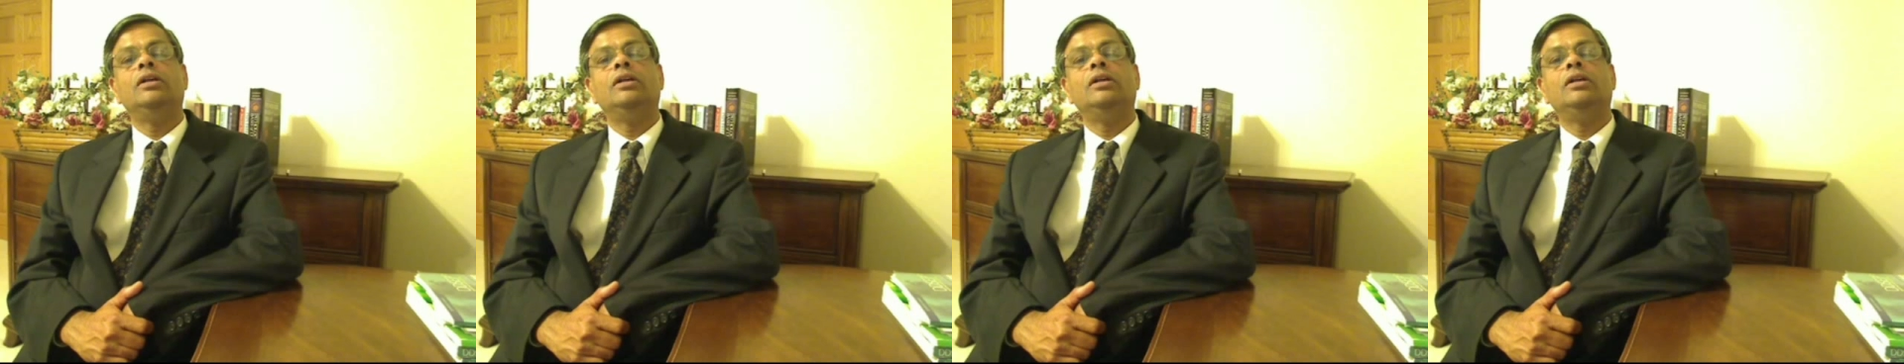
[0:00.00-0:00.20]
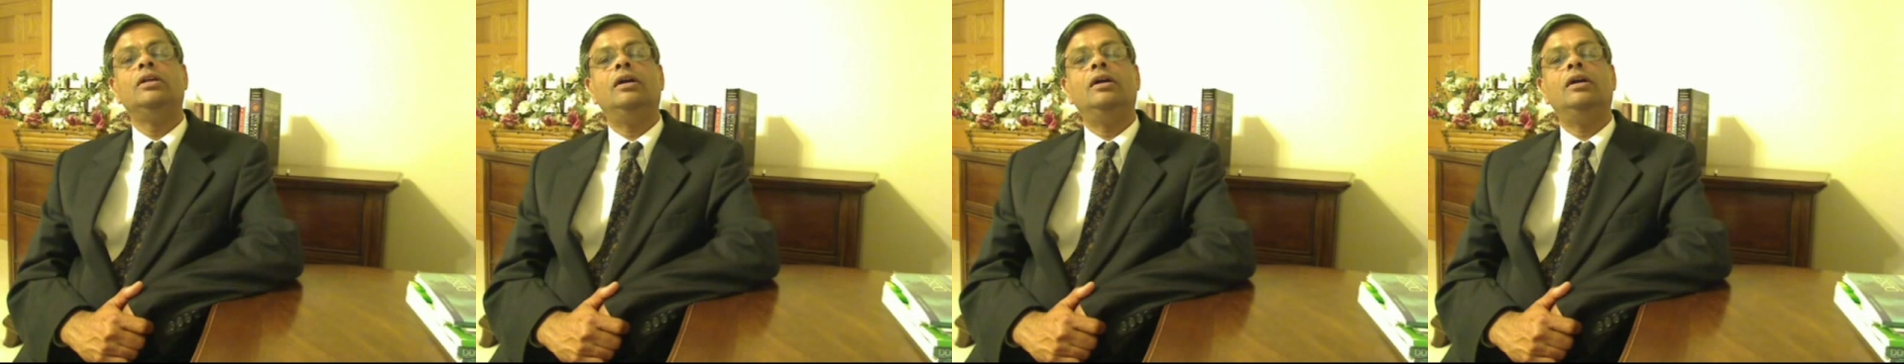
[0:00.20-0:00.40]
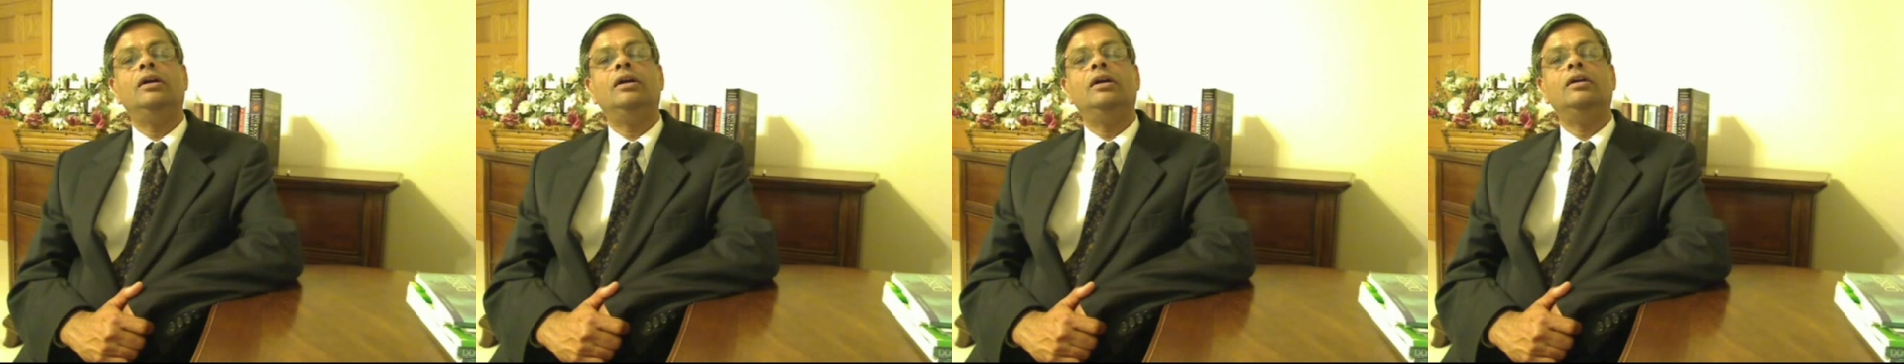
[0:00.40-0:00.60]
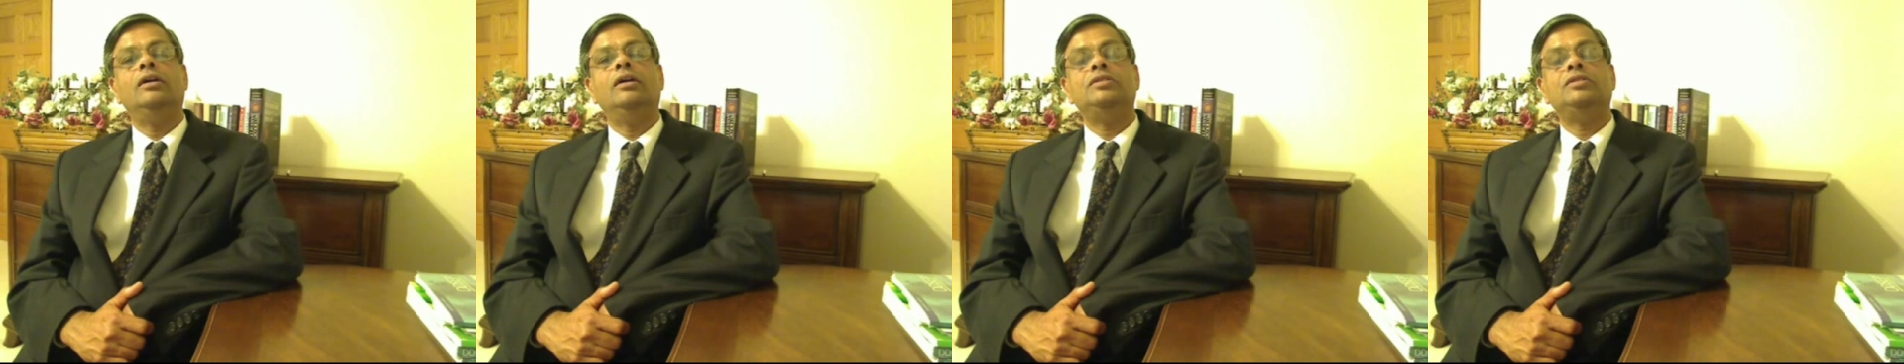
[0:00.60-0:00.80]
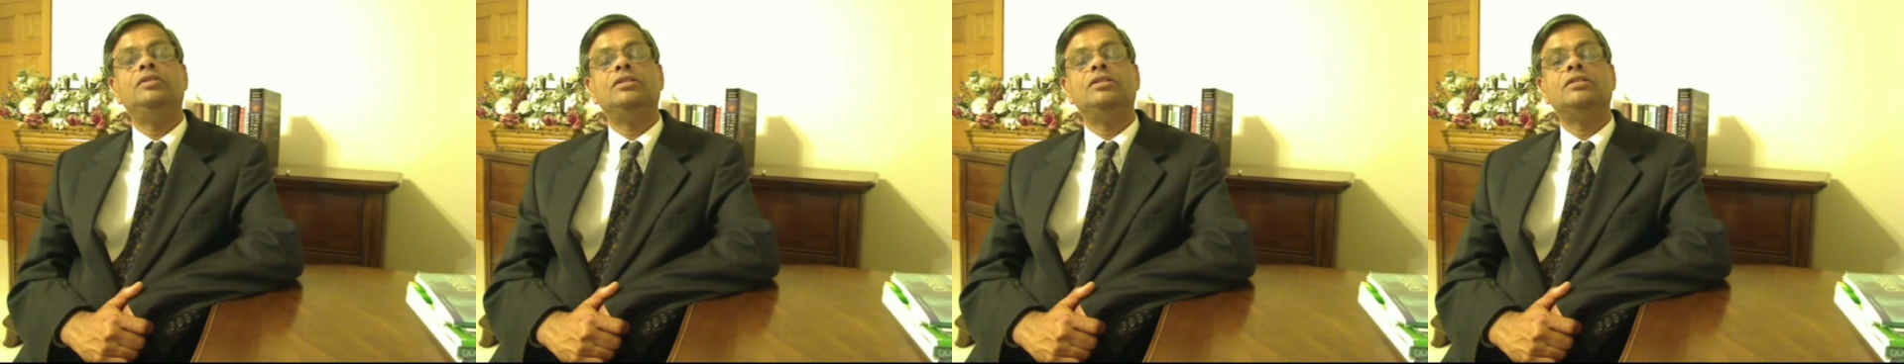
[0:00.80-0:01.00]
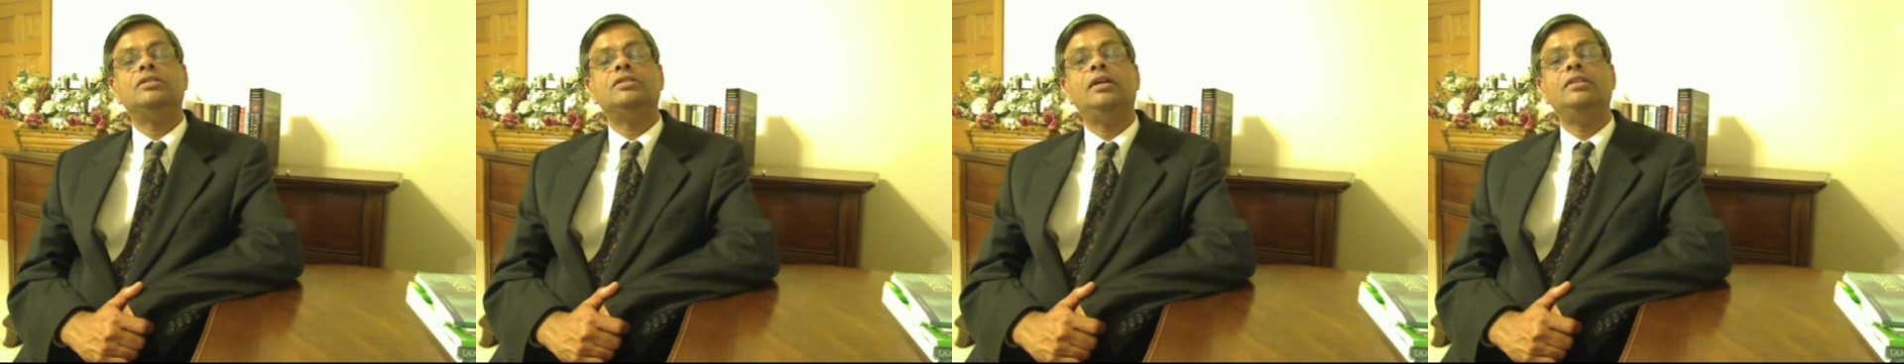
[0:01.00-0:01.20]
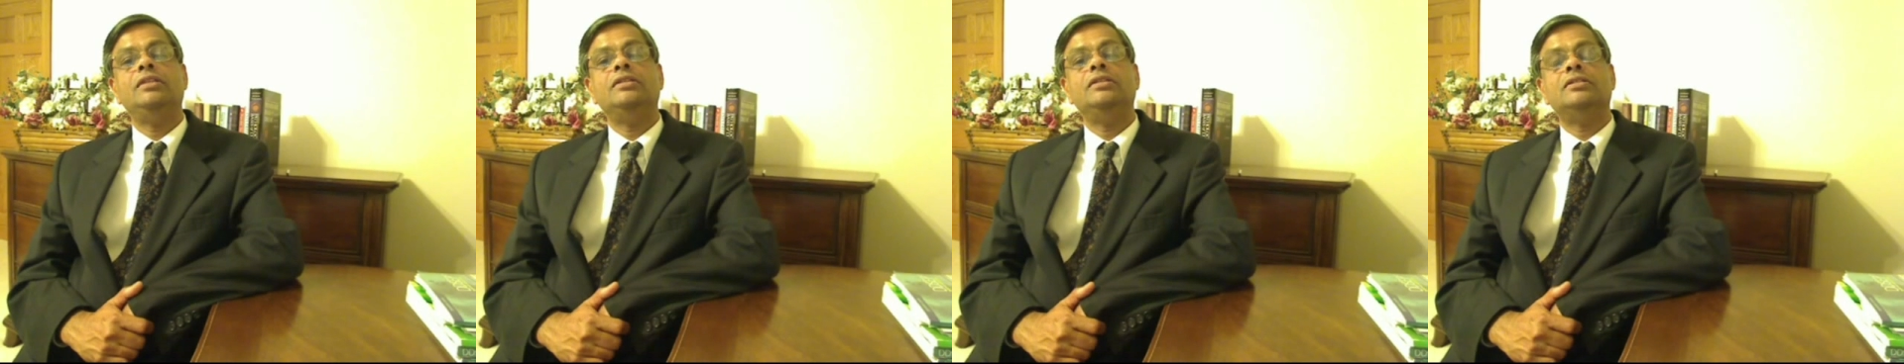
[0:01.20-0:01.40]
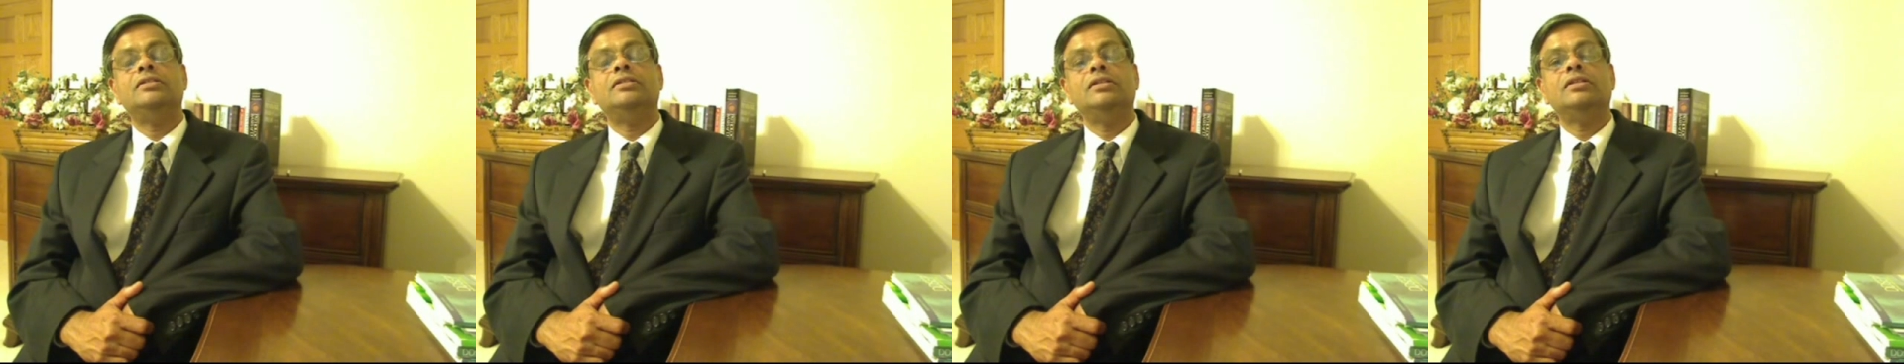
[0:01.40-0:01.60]
uh, which is highly
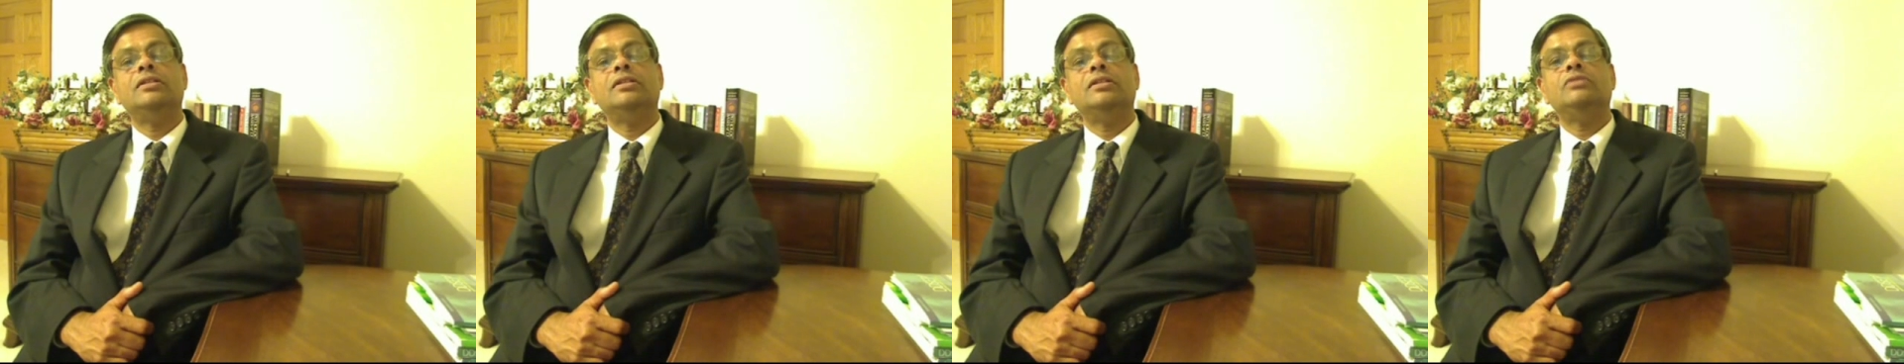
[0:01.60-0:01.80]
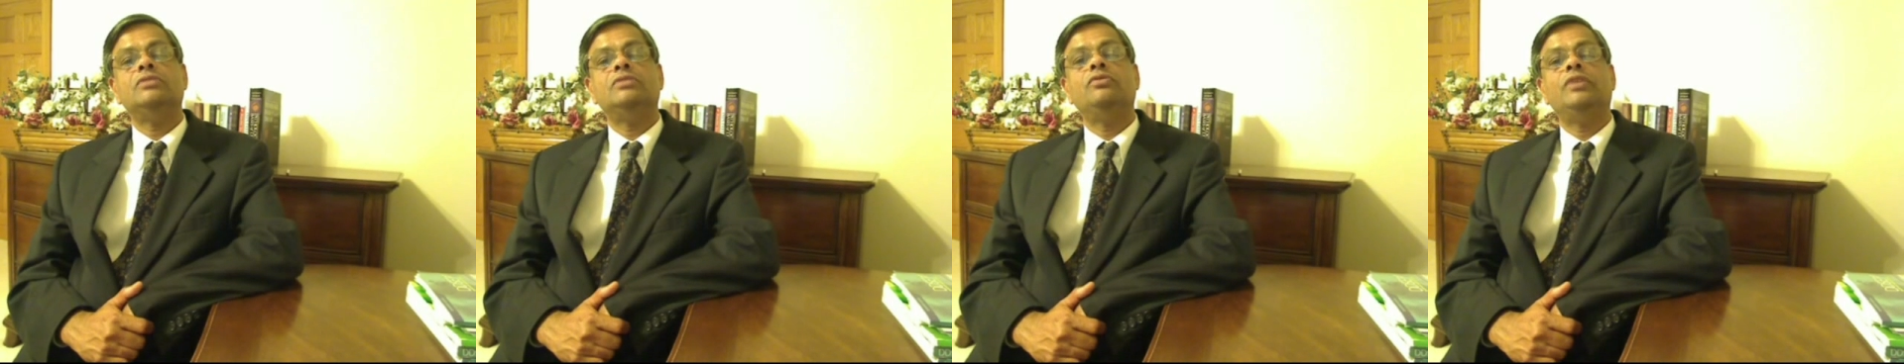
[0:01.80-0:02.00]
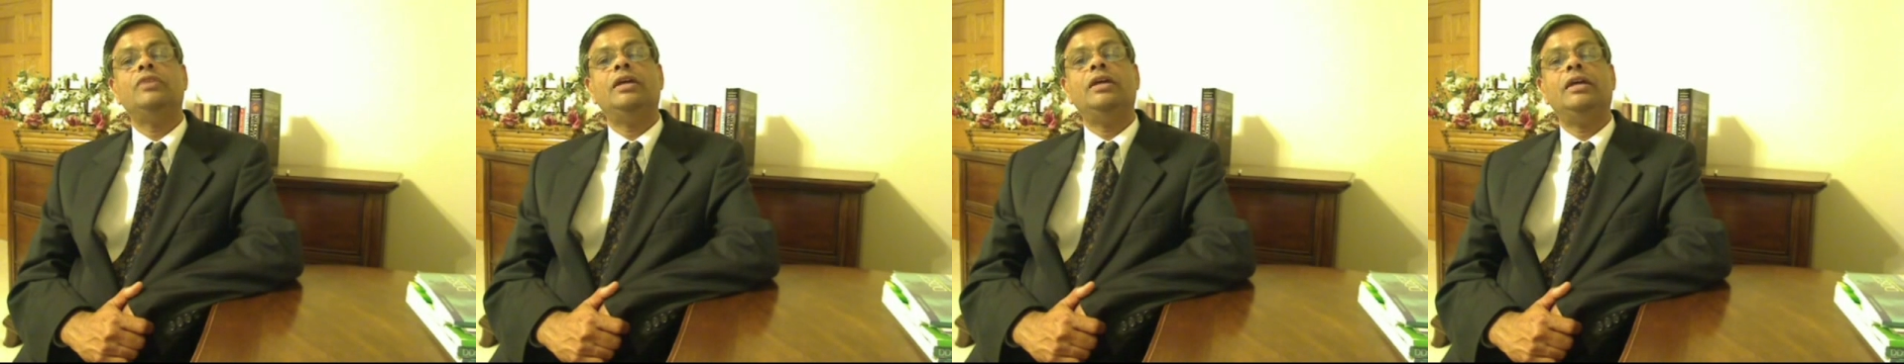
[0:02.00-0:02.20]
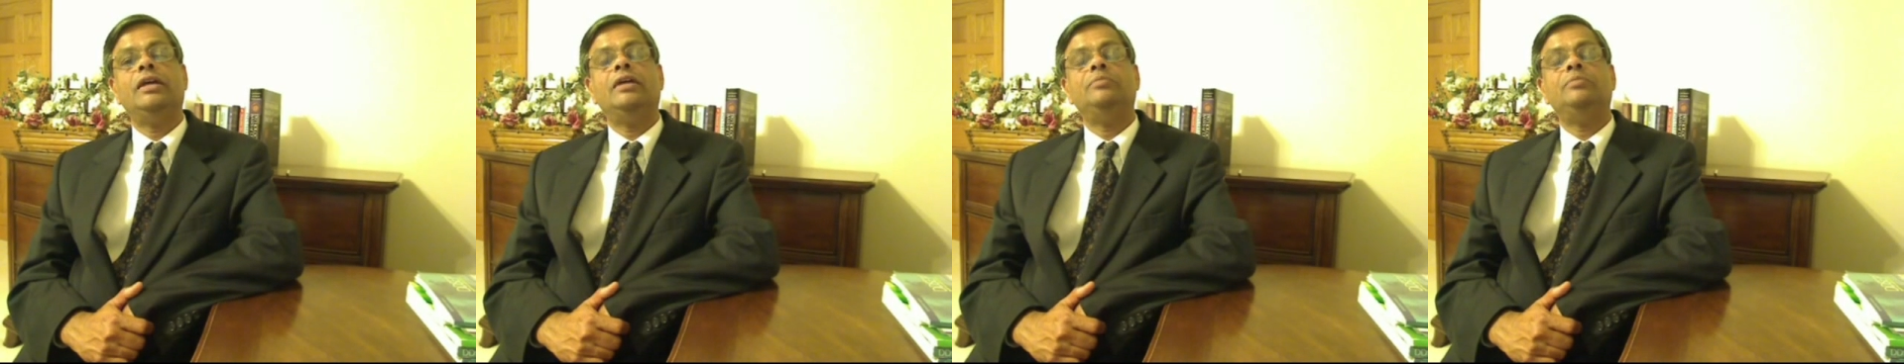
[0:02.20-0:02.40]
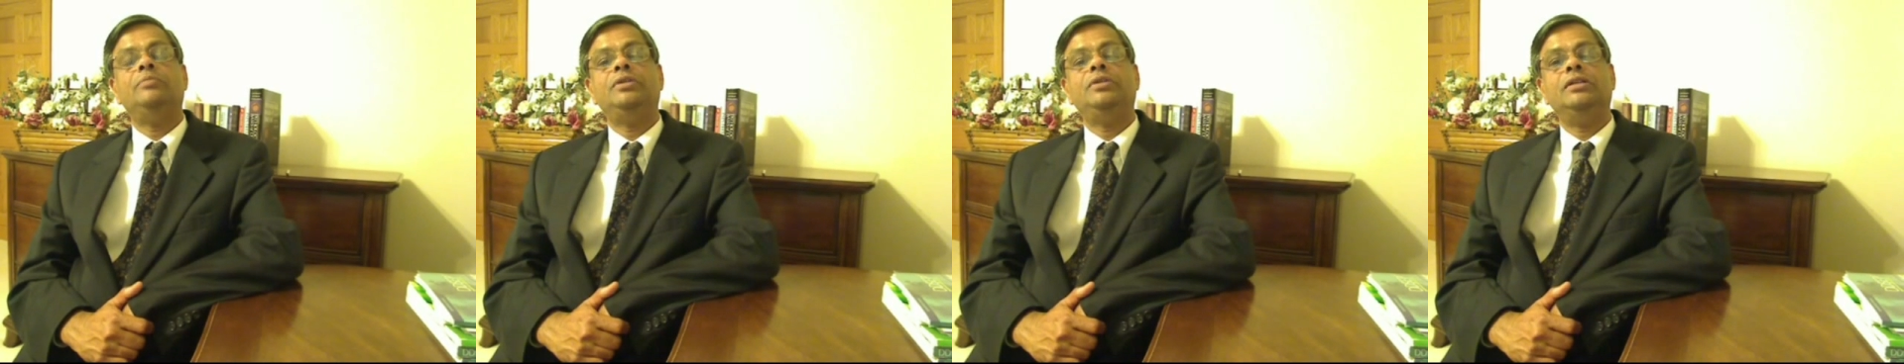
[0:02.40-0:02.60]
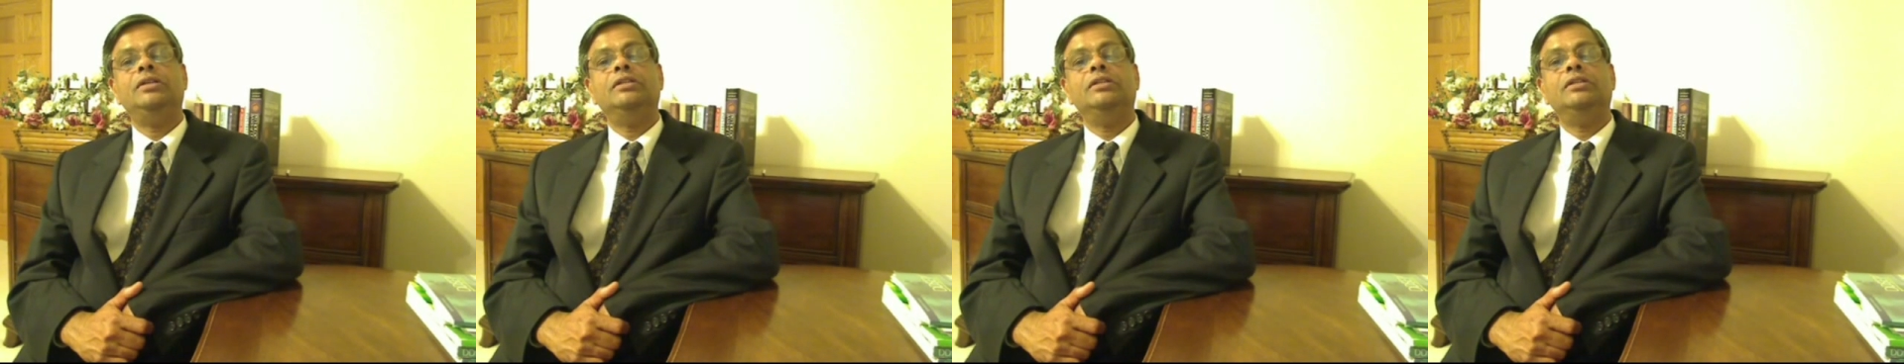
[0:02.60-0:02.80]
suggestive of AIP